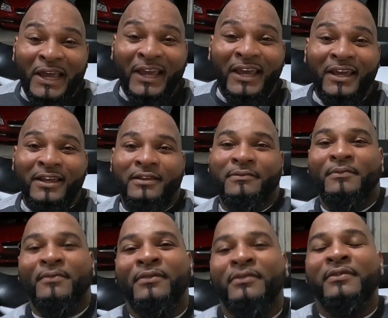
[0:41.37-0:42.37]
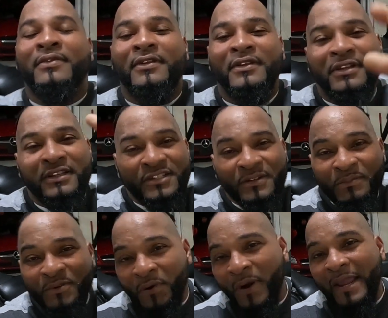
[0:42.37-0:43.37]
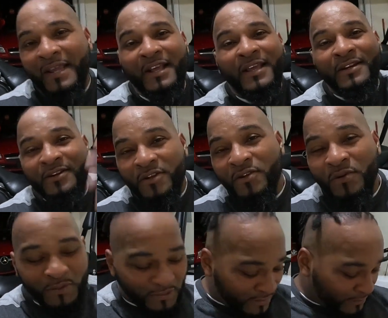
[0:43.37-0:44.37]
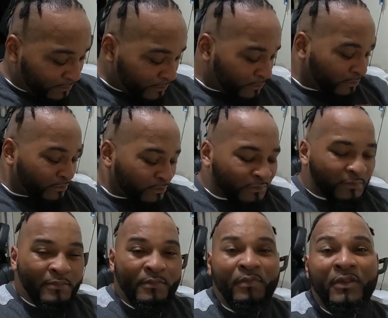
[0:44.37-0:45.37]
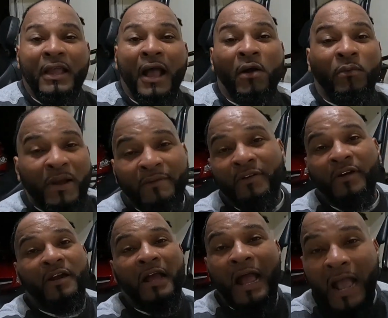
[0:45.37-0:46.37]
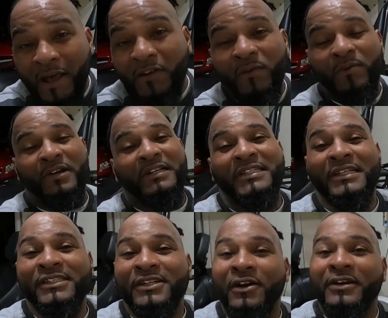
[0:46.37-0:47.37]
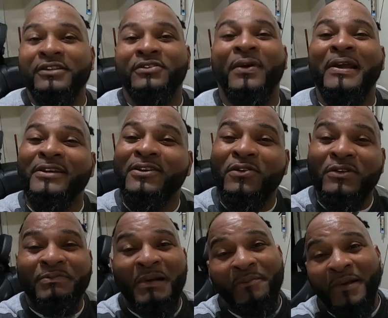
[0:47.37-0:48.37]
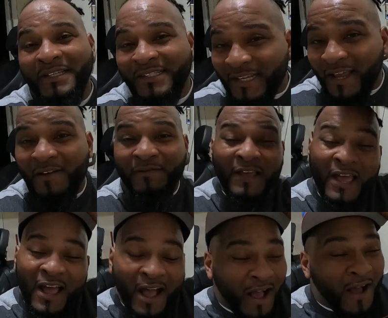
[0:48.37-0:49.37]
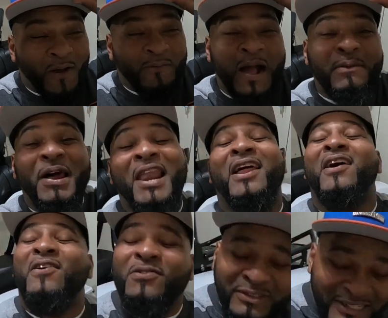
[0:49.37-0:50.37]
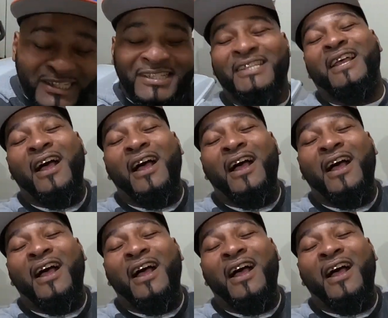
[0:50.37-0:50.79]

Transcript: man, some great news. However, I don't want to just share this great news by myself, all by my love. So,